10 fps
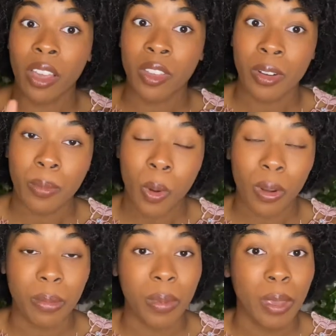other
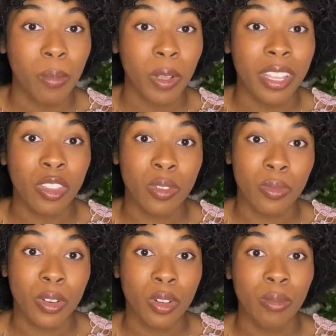important people in the
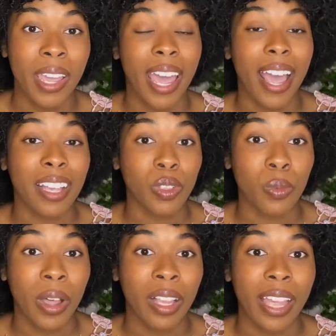room, as
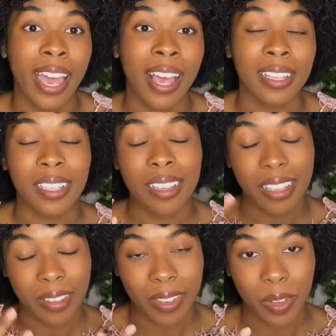well as
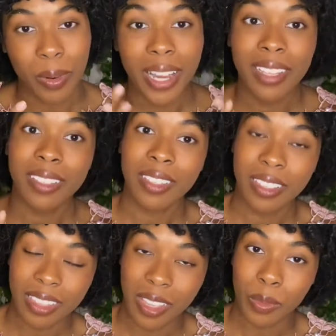giving grace.
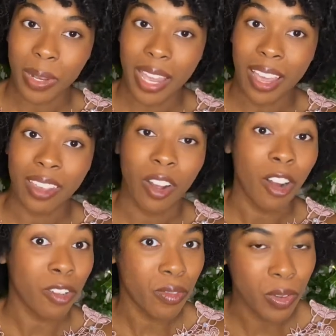Then we had
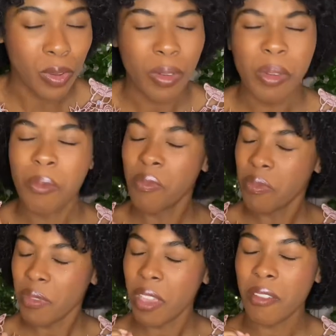our food,
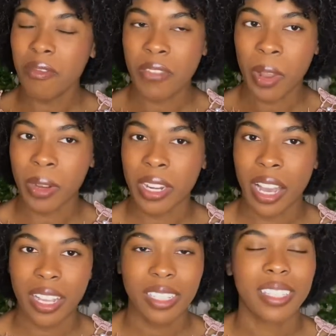very
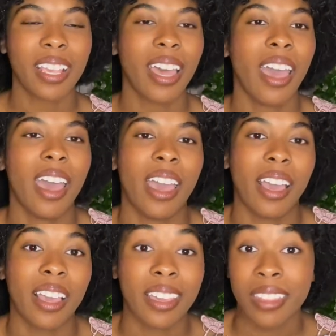nice.
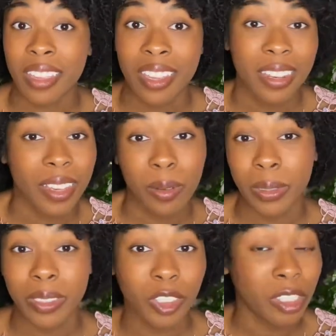And then it
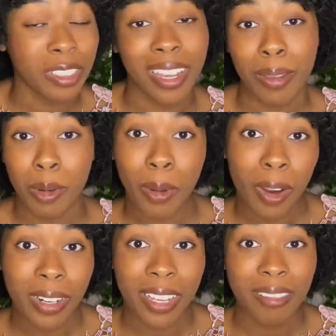was just time to
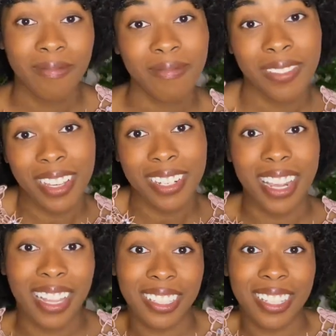party,
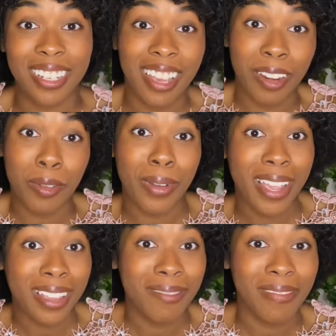dance the night
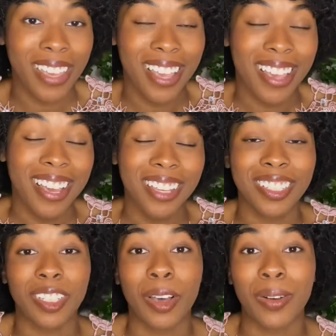away.
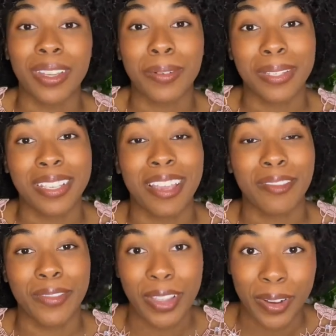So it was a
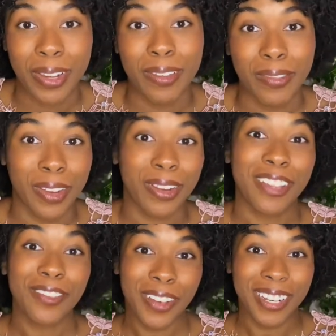very, very
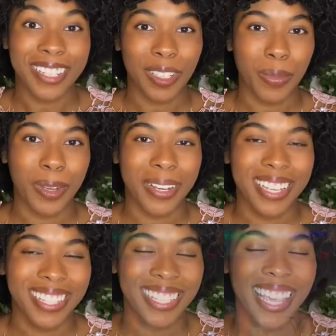fun experience.